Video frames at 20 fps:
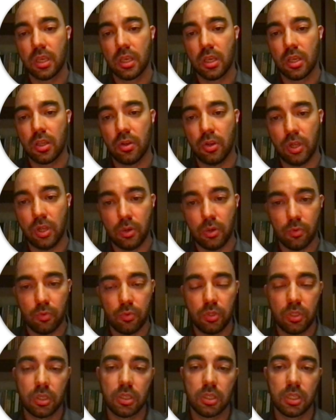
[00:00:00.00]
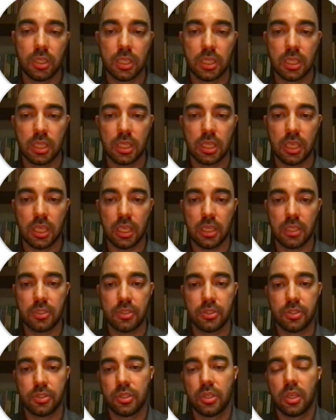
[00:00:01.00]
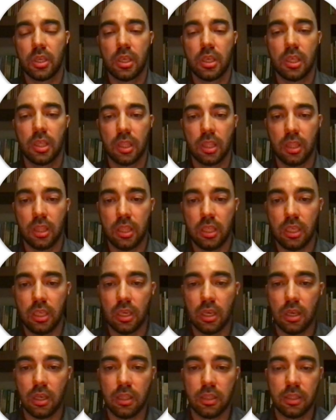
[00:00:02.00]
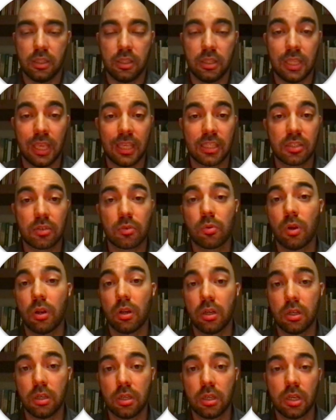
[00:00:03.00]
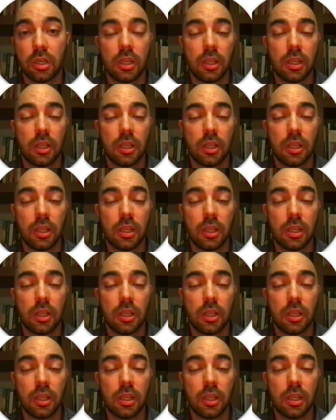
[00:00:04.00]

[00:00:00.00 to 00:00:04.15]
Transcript: Node is the task runner